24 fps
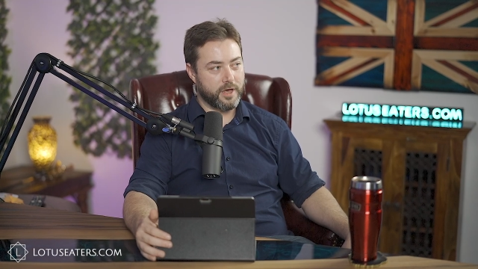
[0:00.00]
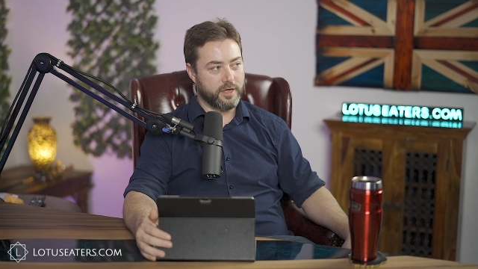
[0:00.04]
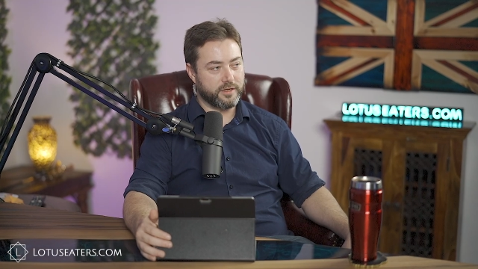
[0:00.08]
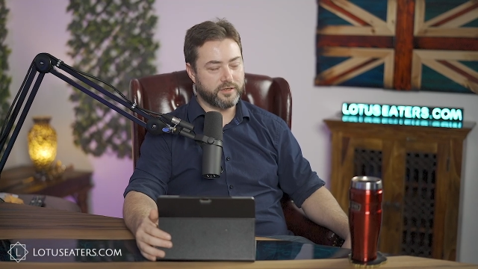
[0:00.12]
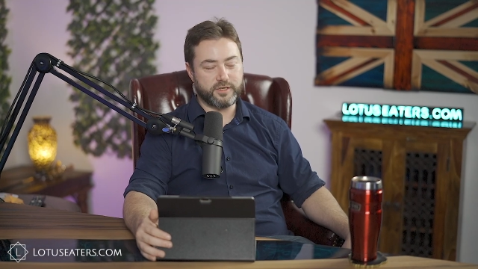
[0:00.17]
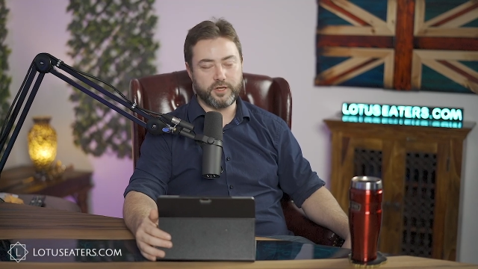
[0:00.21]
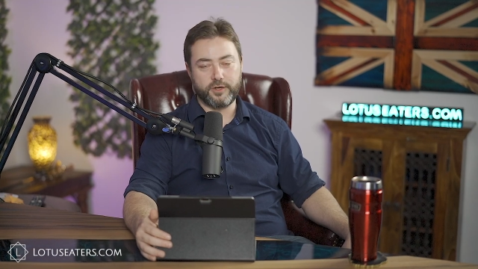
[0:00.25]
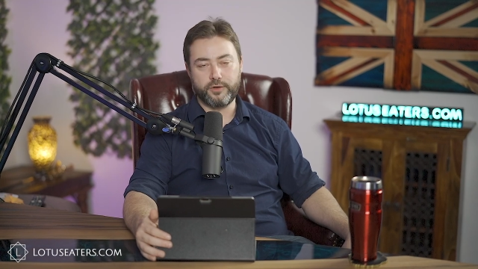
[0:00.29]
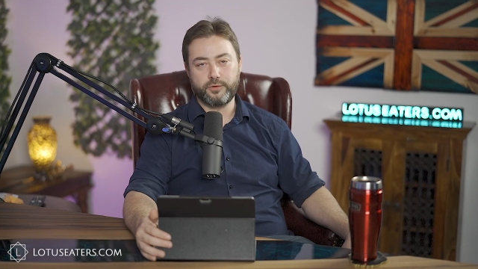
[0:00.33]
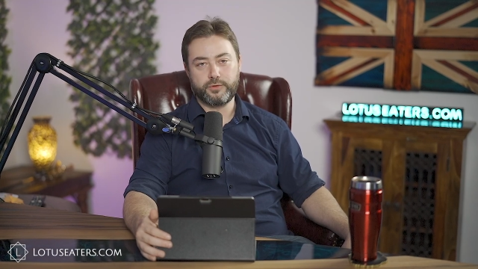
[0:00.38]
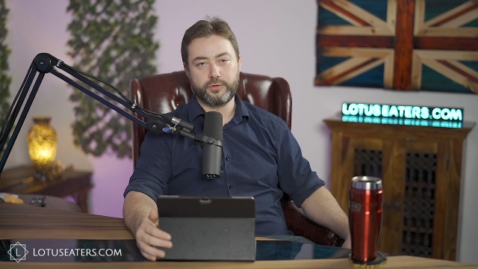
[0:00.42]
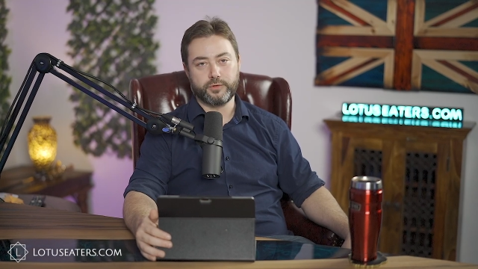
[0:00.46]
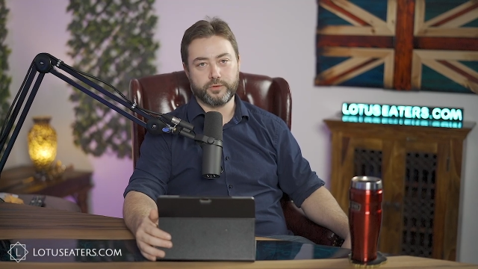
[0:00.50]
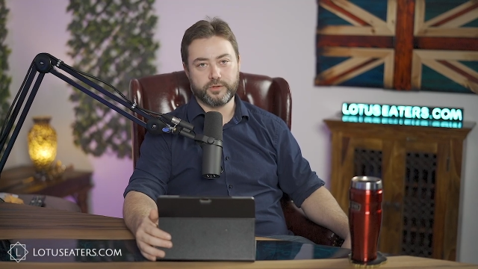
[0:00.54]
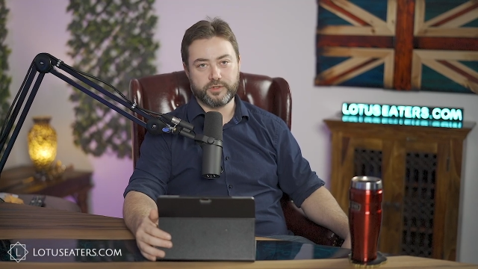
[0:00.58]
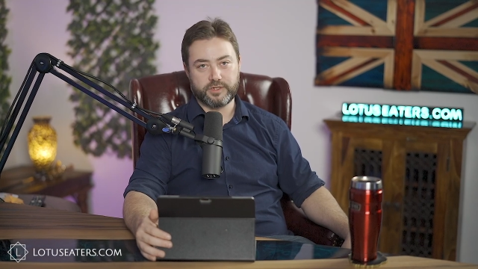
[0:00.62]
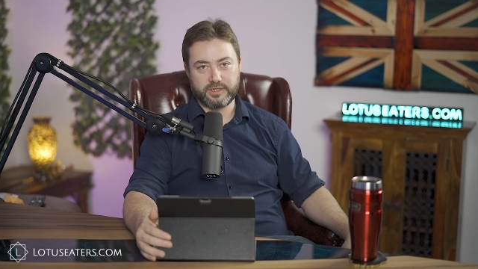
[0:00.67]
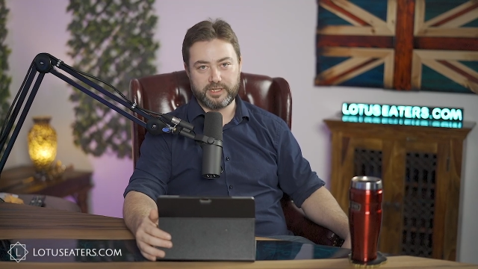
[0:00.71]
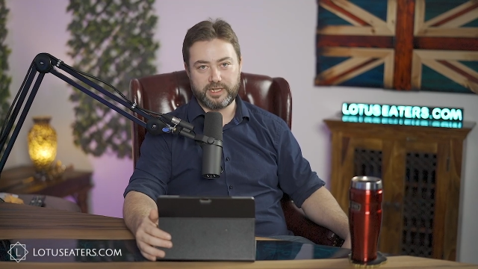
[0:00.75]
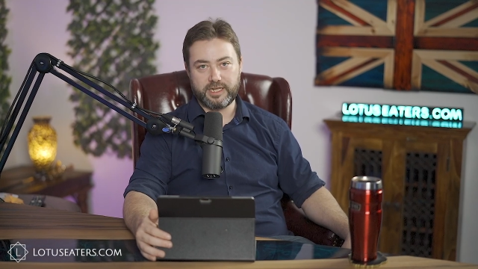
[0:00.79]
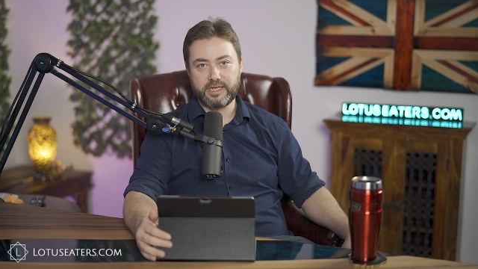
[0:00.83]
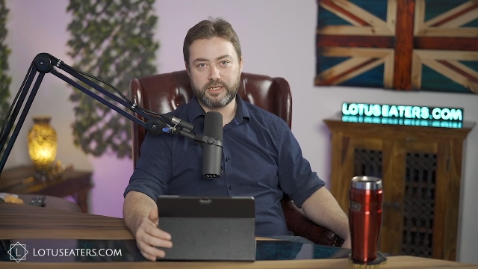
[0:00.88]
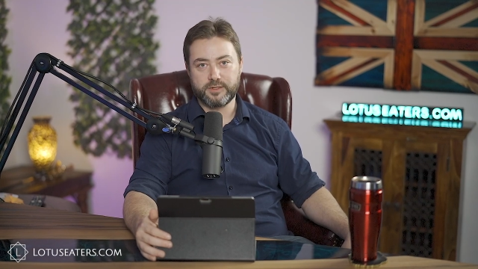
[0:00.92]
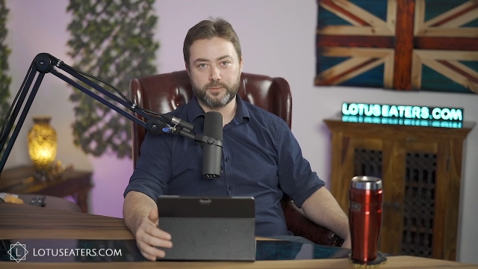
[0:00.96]
total
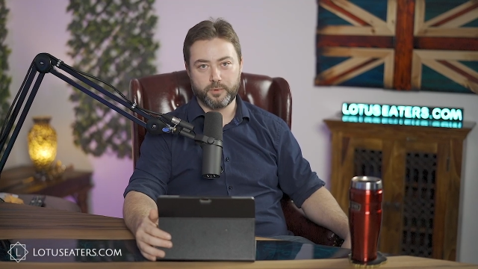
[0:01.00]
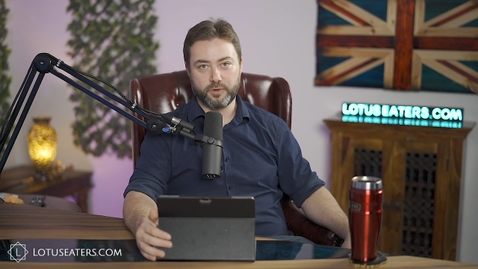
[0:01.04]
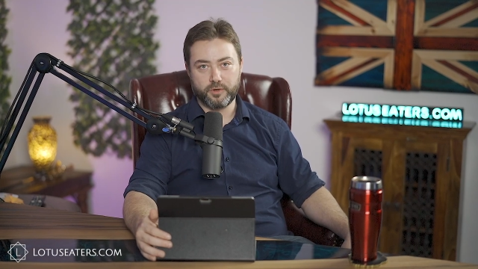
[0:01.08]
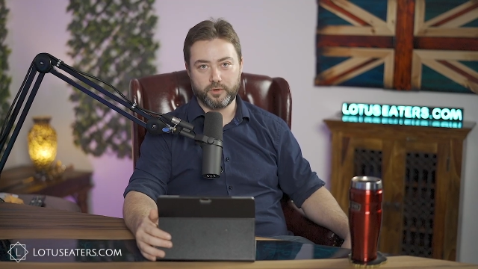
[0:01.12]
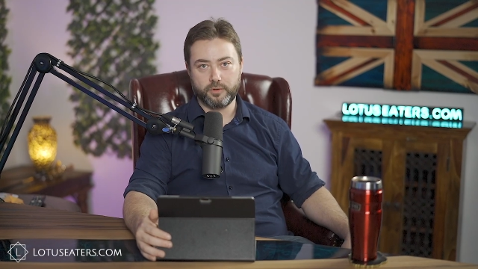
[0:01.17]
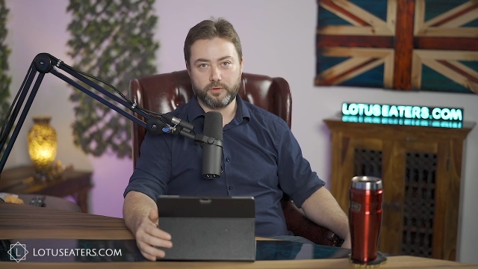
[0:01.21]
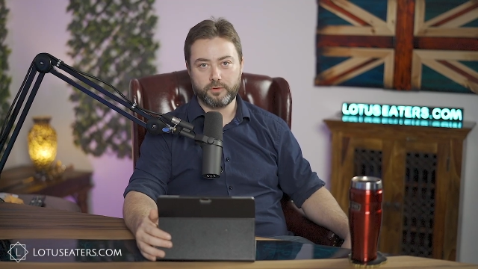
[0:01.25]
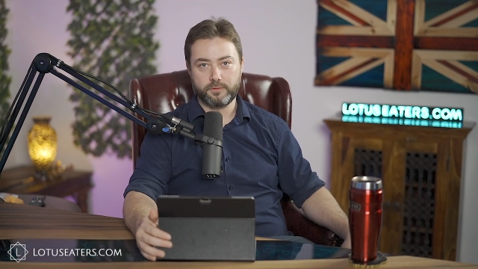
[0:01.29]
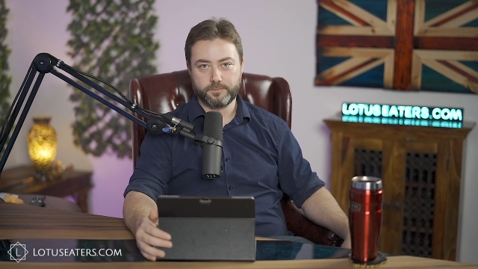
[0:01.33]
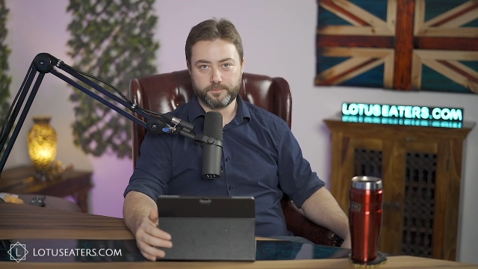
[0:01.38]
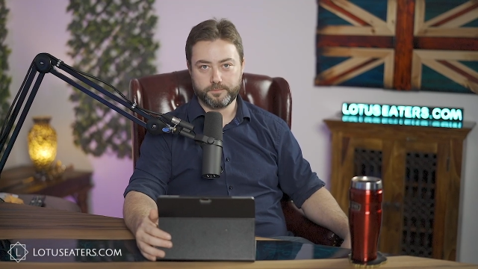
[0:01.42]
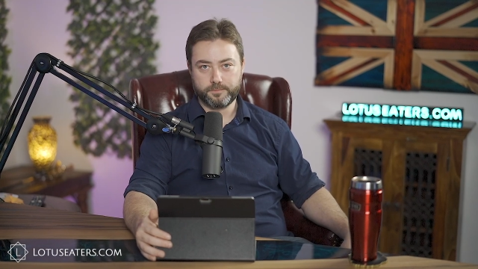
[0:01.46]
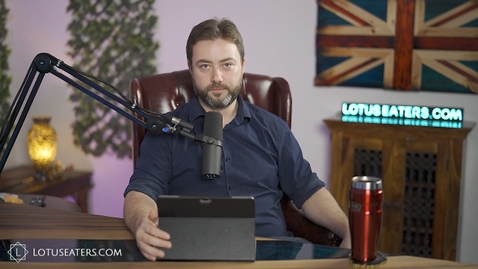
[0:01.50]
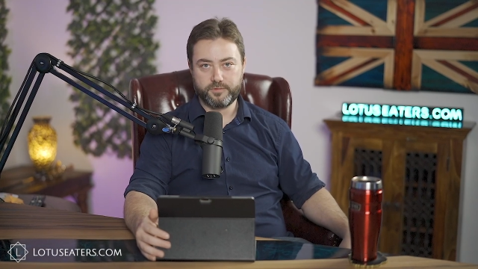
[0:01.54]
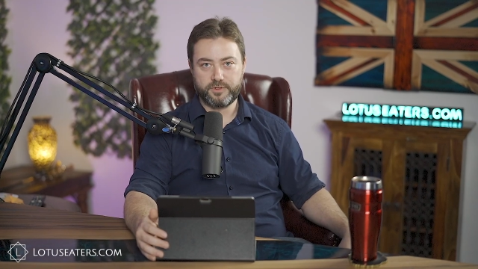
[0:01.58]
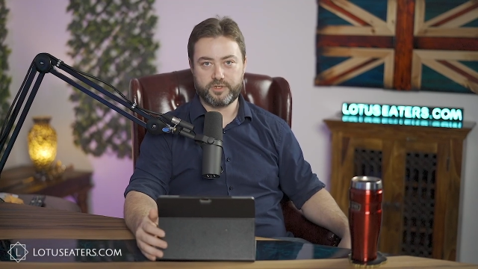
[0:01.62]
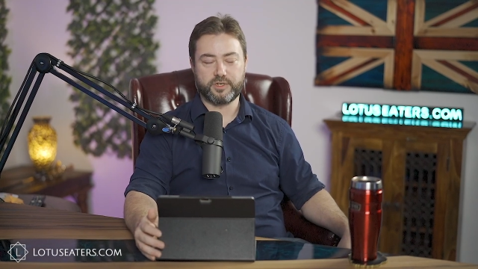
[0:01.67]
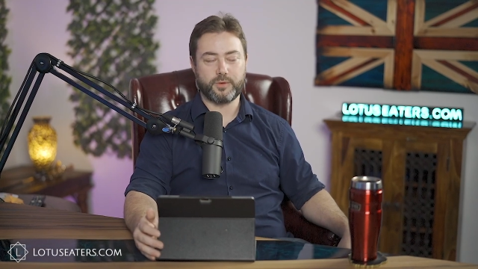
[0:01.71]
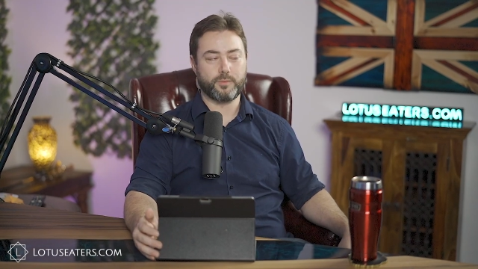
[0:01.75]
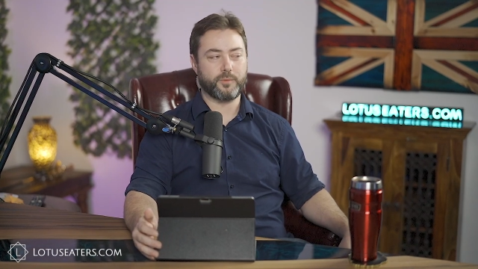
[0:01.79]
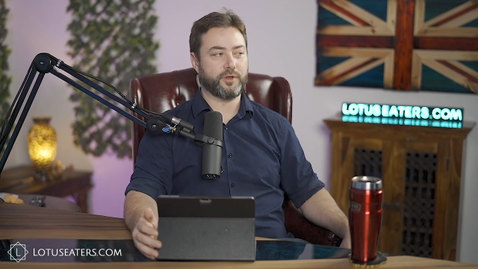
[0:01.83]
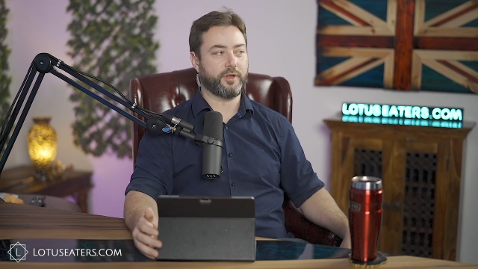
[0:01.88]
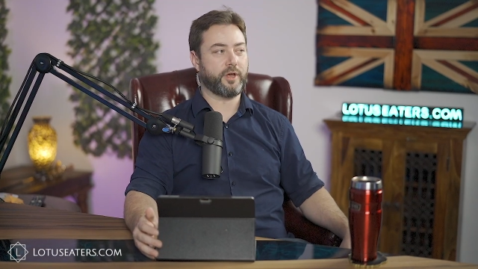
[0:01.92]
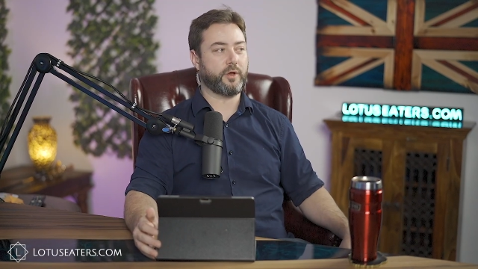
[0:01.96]
sleazeball,
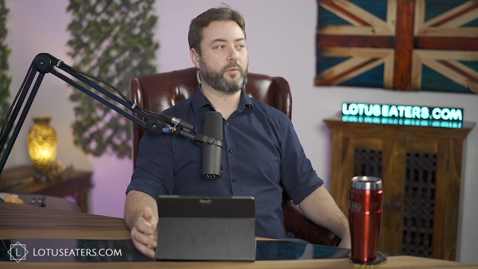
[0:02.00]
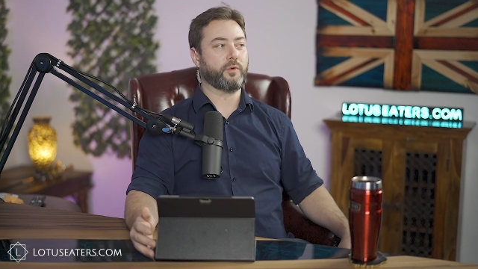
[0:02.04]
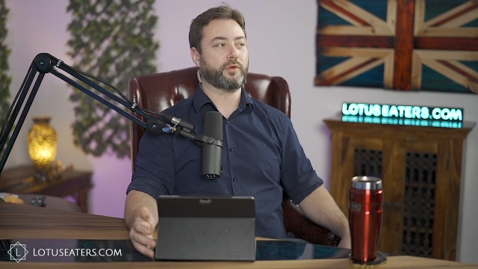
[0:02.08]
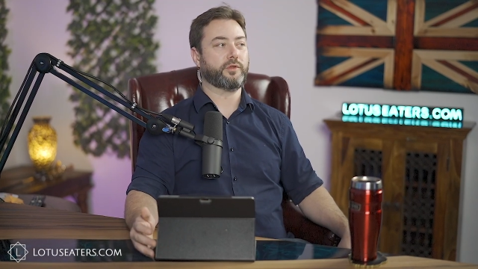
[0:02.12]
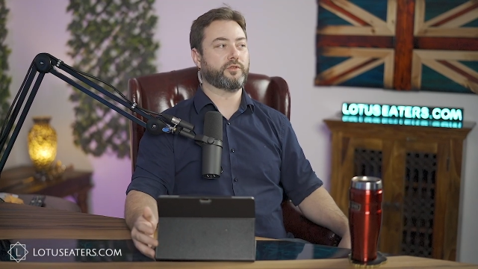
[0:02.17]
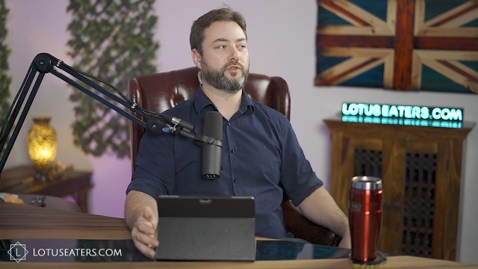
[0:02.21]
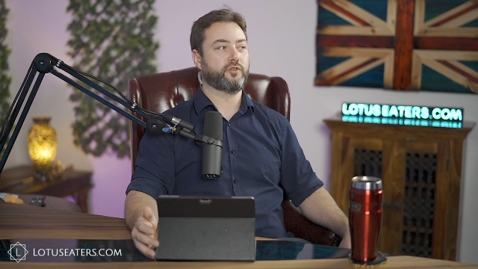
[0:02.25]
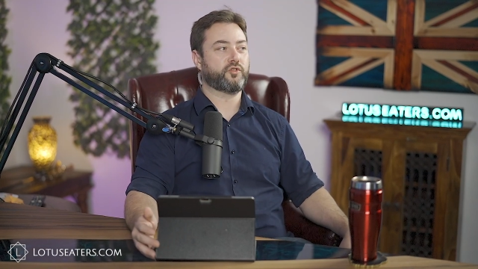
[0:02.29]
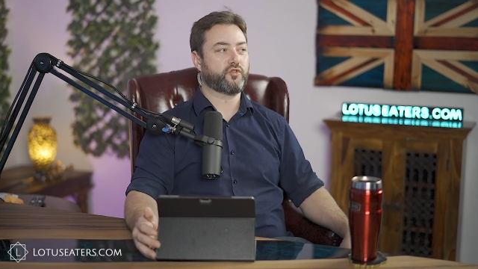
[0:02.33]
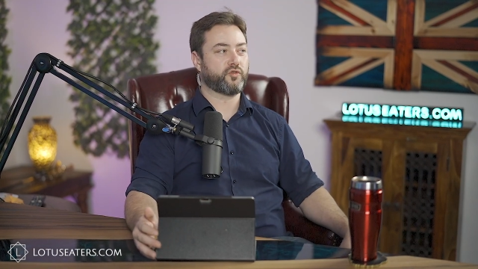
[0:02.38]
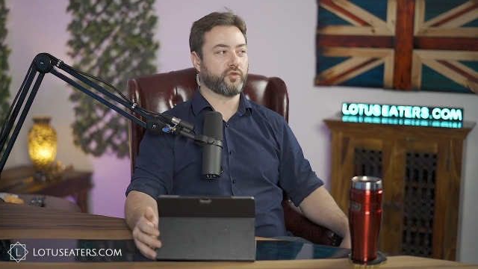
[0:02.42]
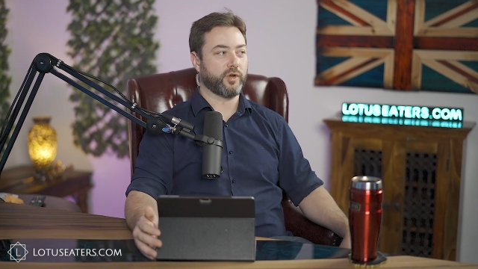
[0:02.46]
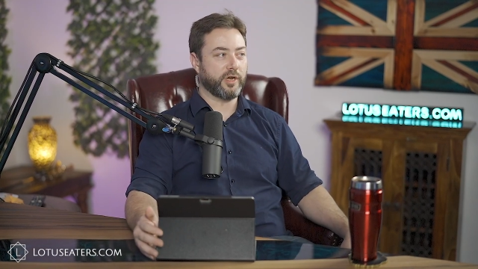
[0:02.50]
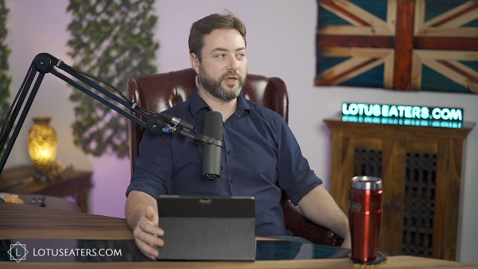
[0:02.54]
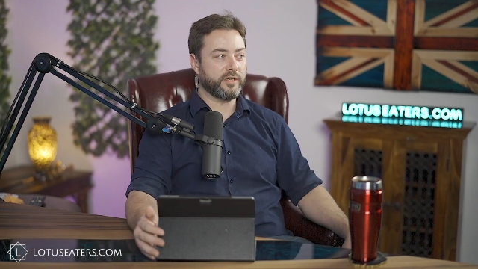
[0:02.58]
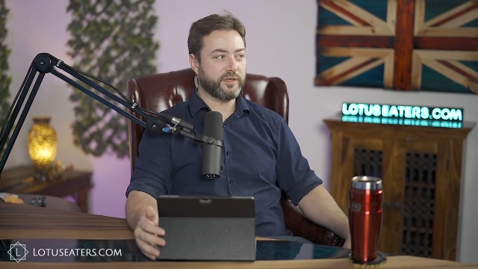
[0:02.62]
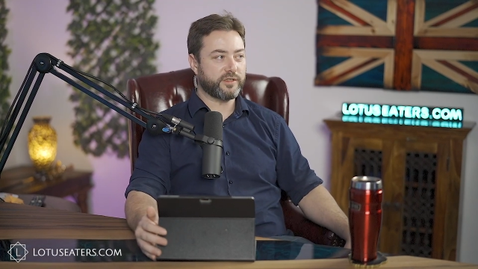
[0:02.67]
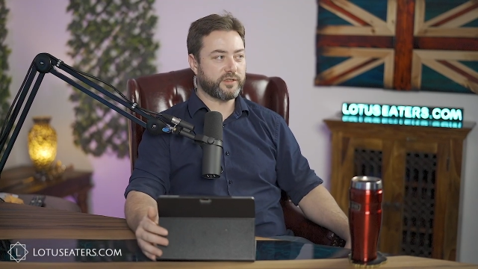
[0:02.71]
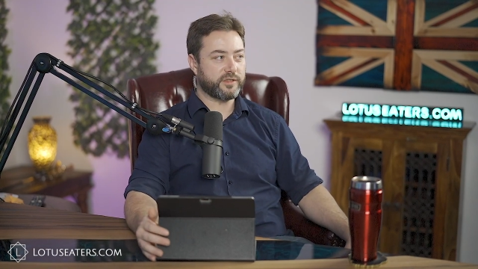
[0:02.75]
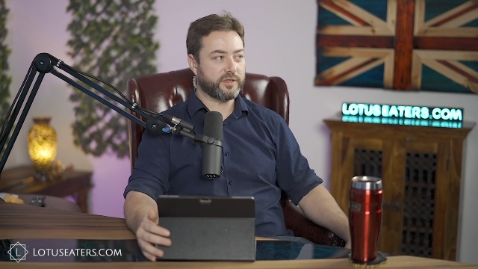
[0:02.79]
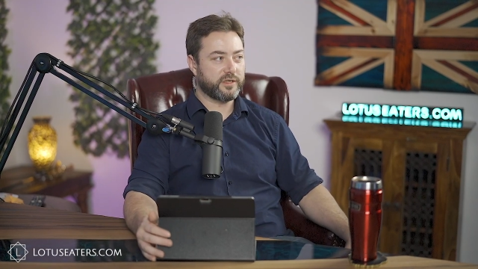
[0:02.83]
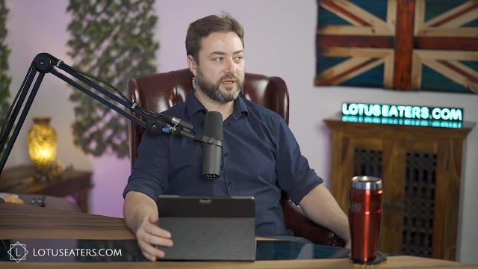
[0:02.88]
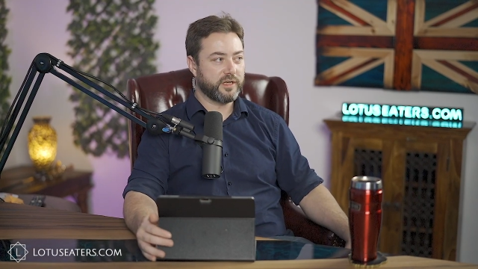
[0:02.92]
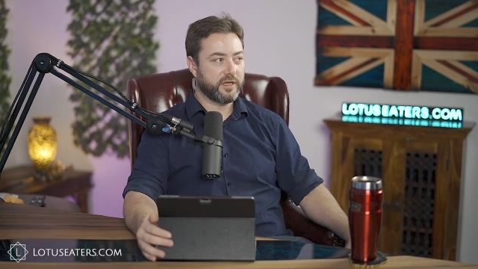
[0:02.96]
someone I wouldn't
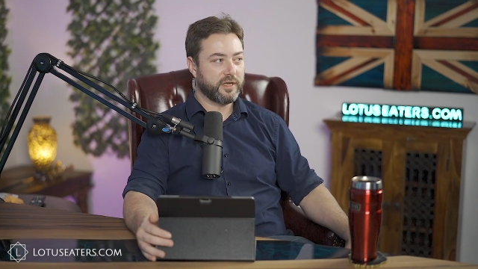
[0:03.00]
trust